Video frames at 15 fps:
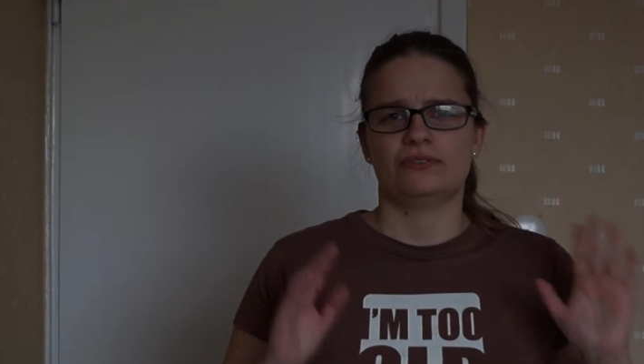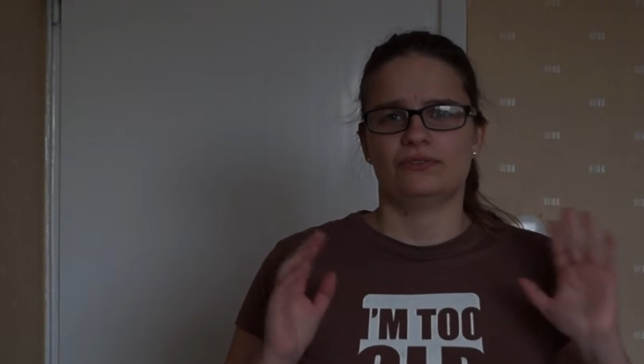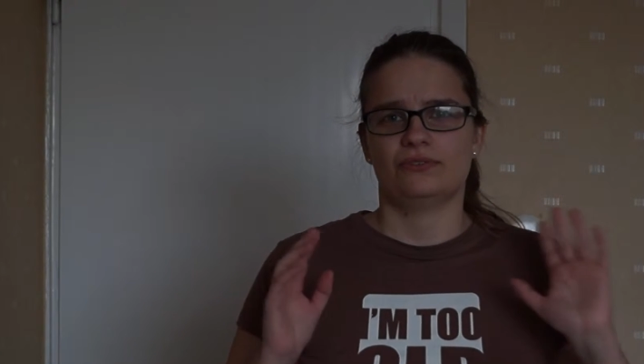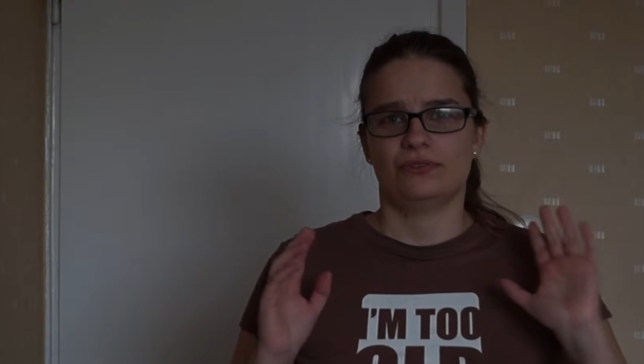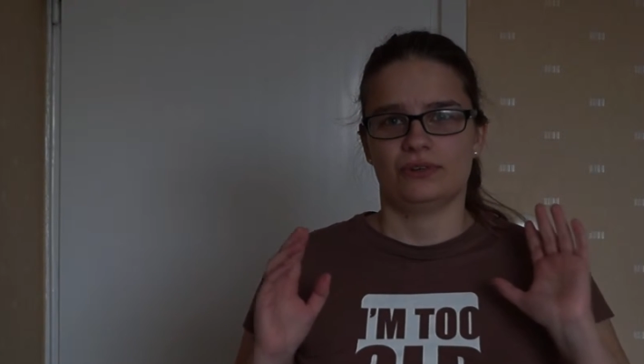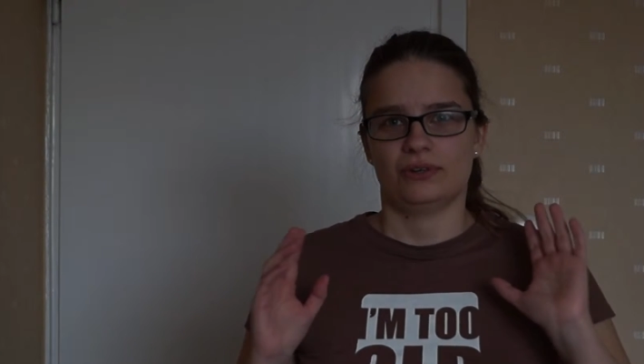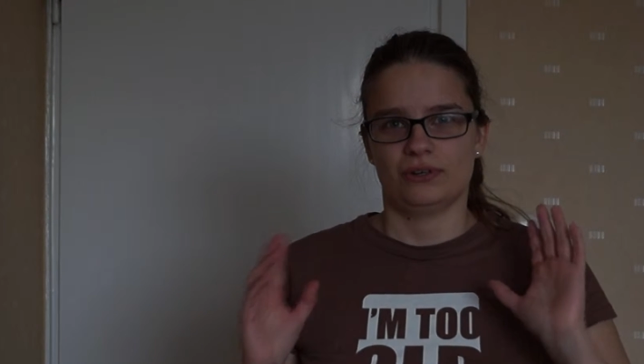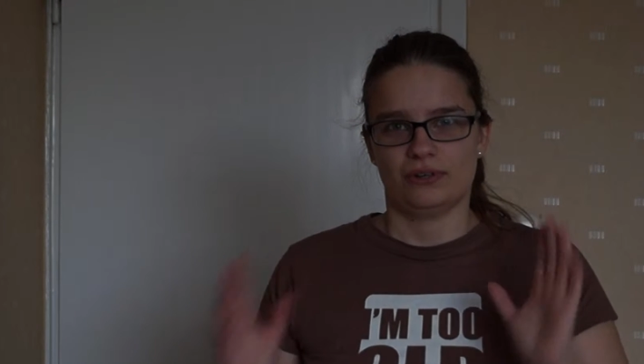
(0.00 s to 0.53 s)

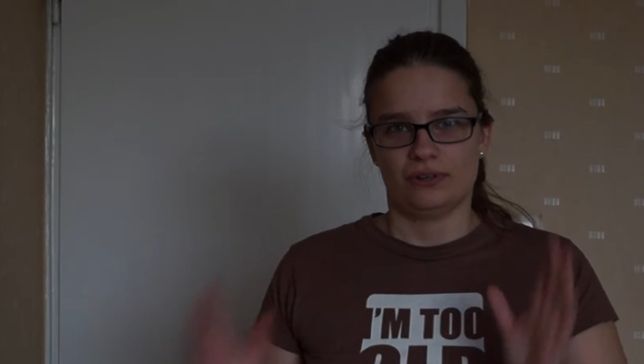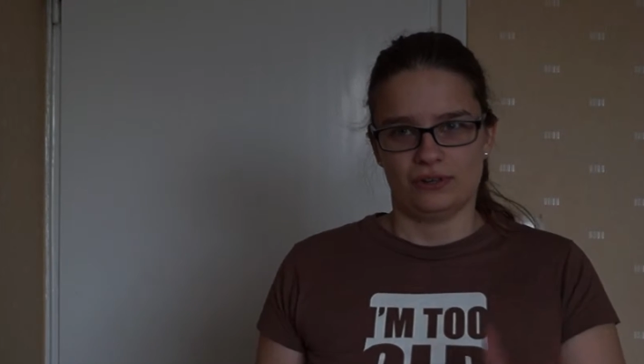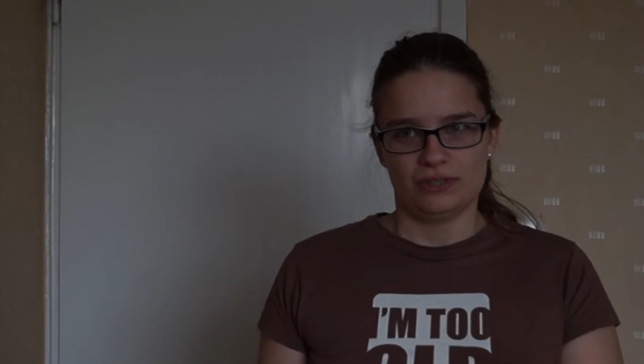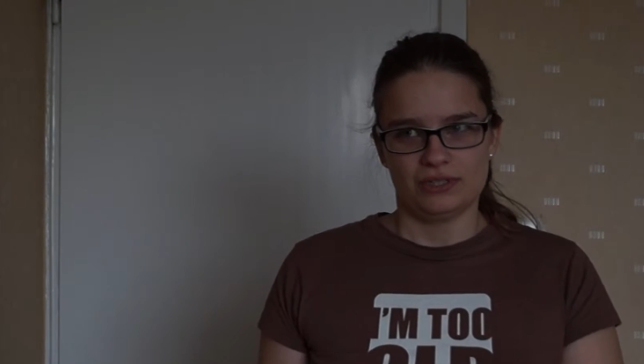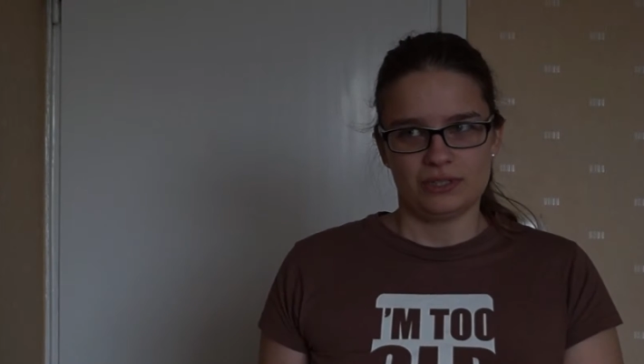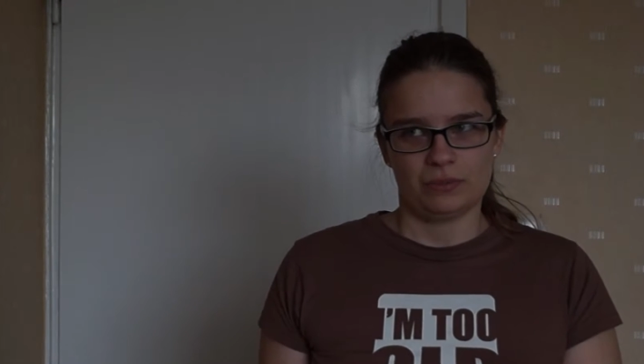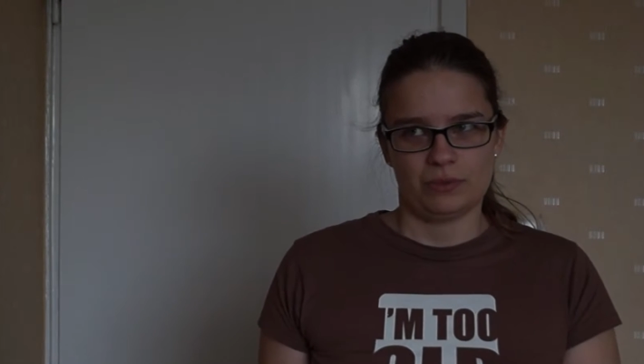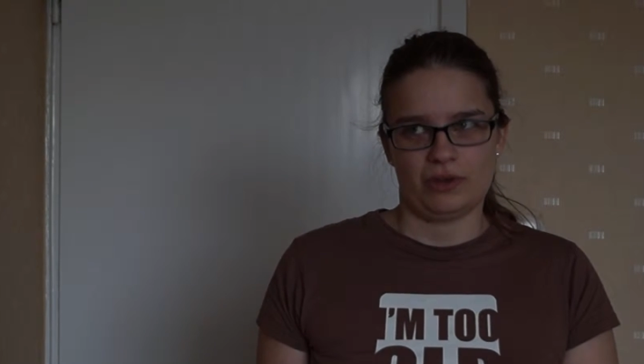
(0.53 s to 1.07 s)
forgot
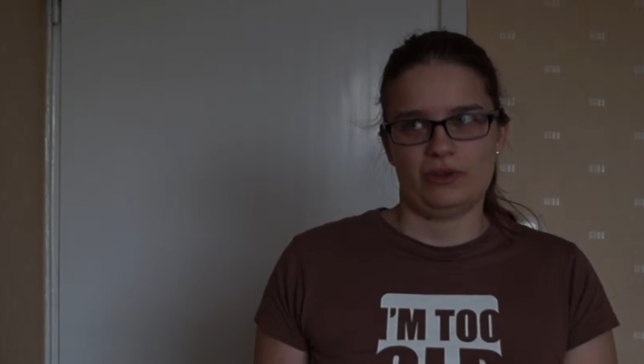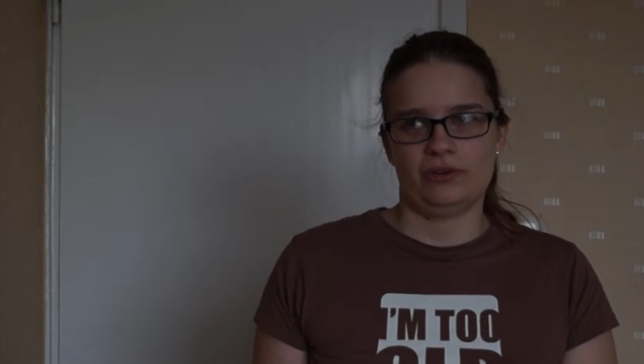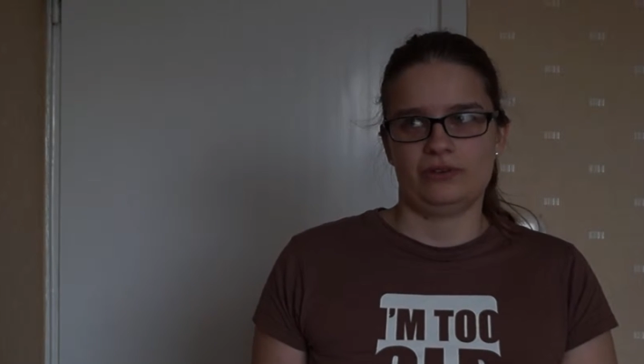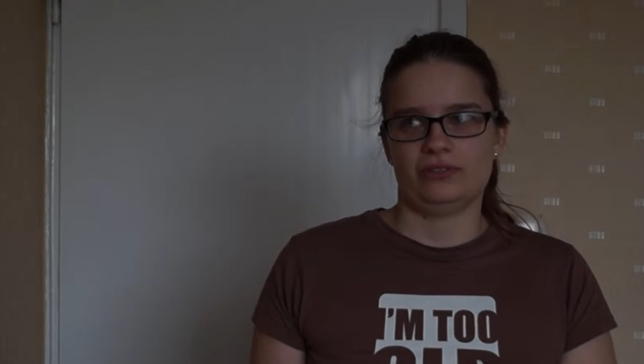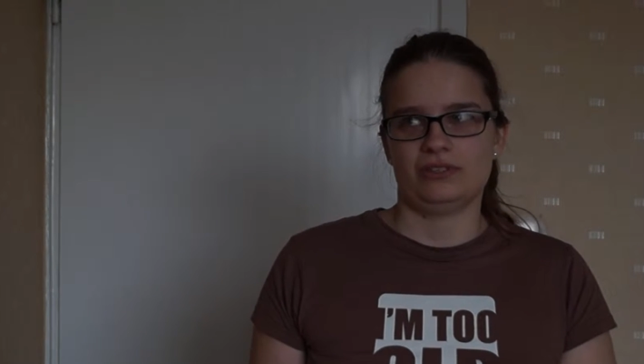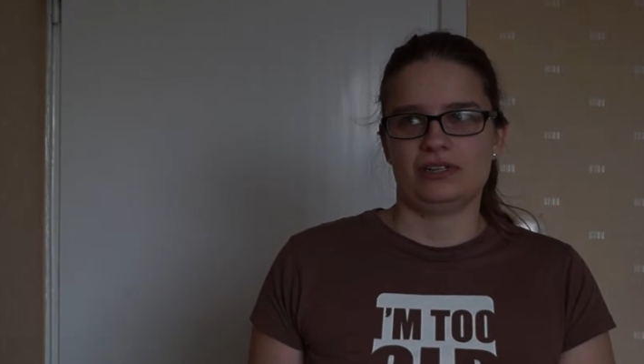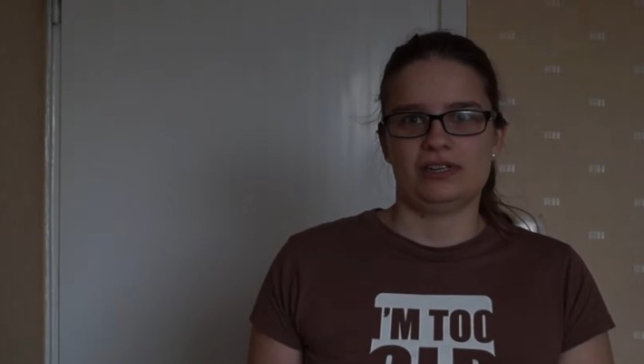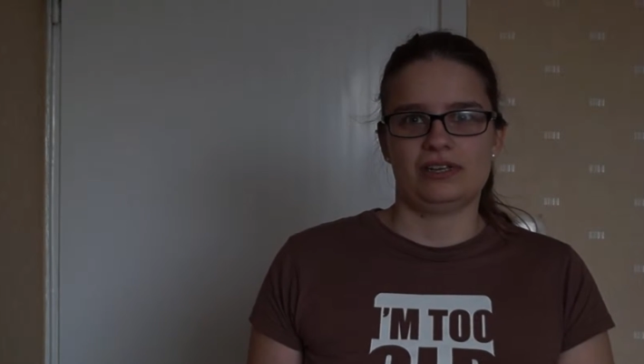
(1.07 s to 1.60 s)

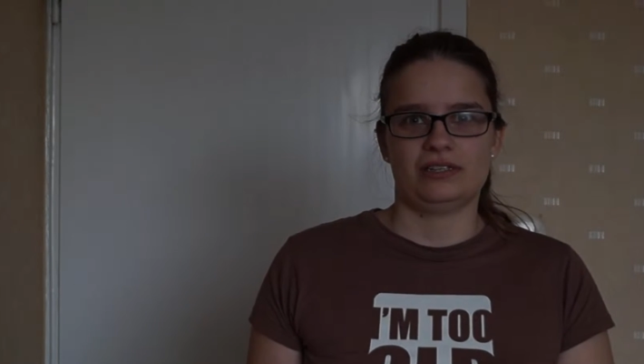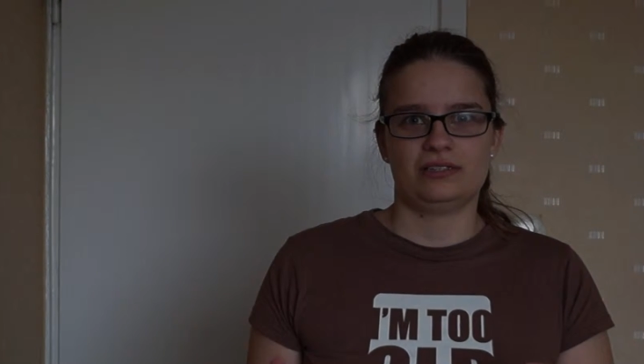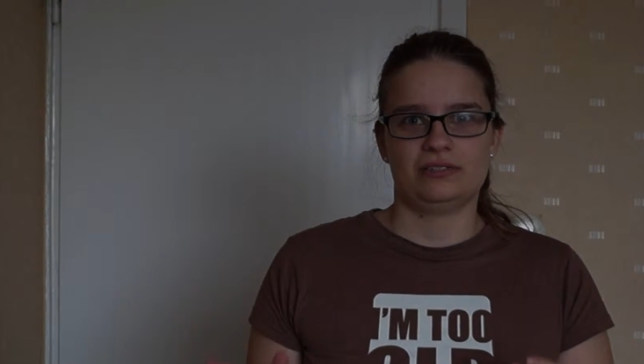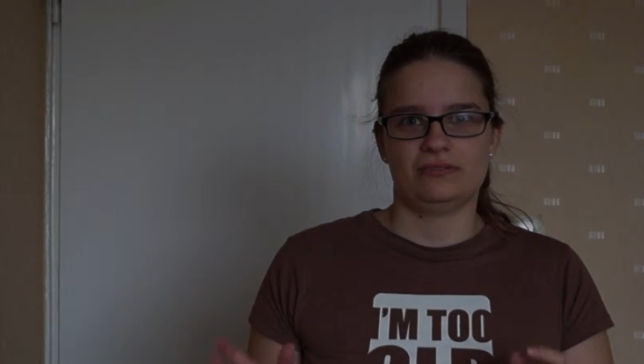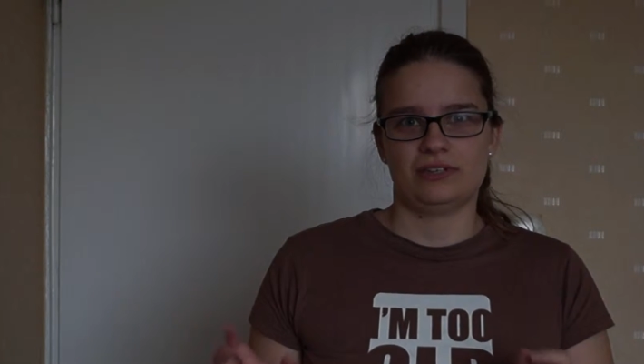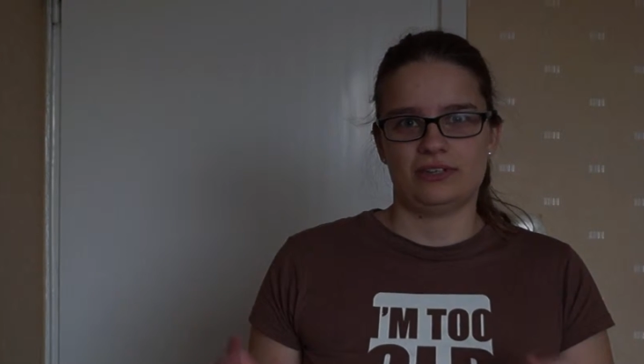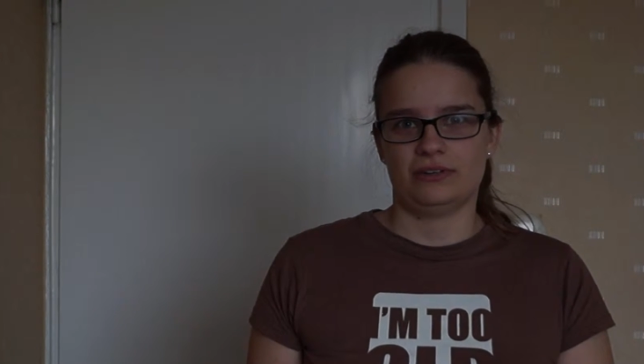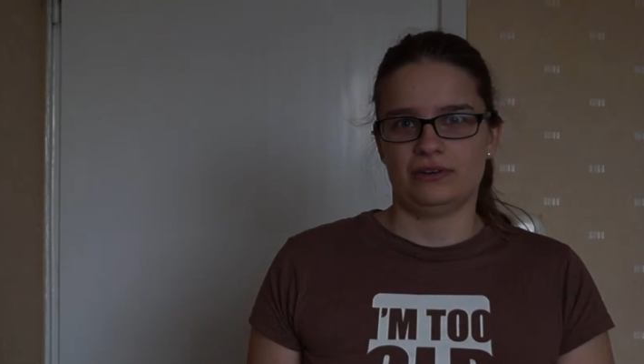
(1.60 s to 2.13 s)
because the last
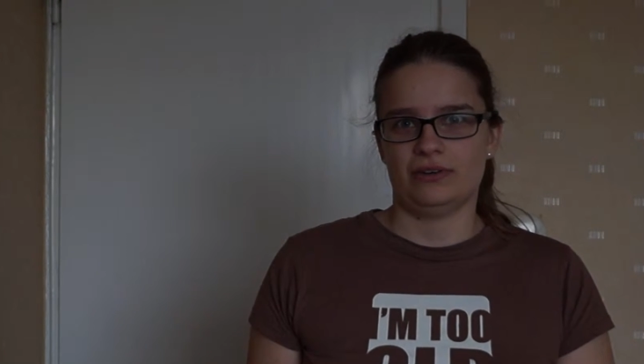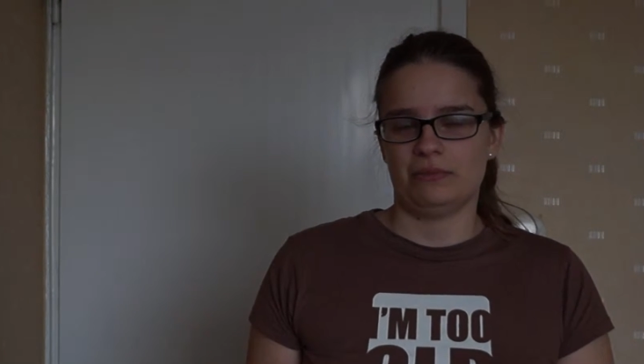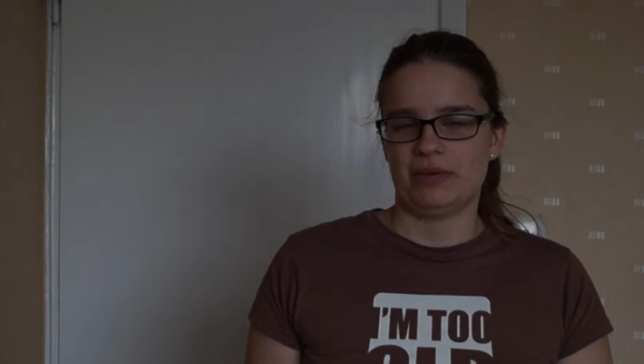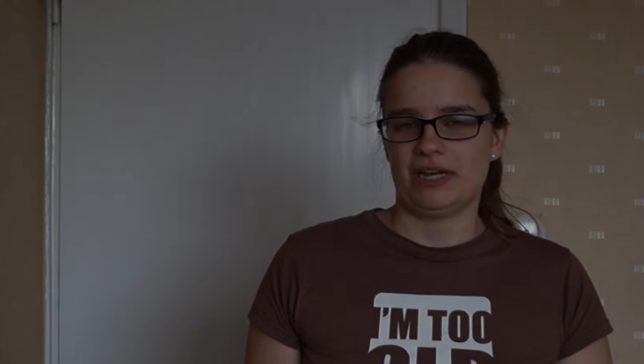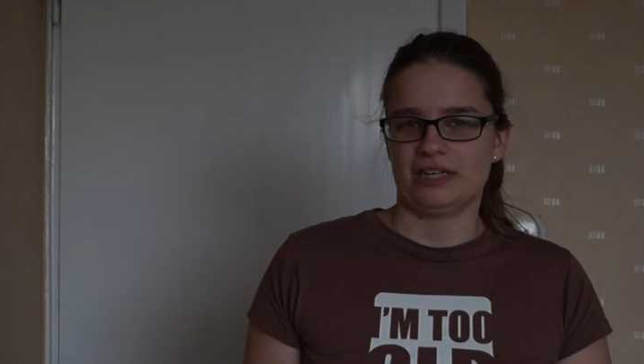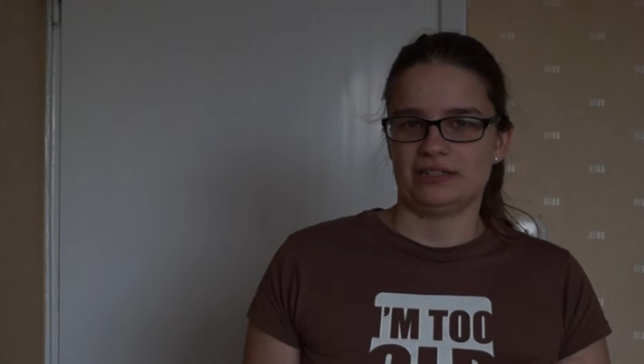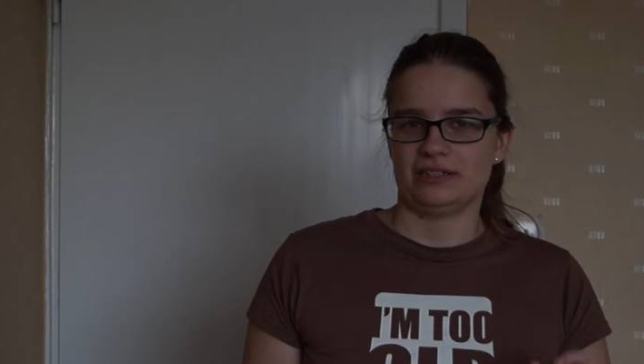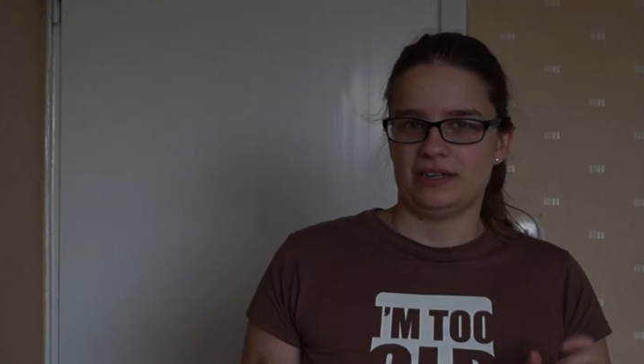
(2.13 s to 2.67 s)
video I made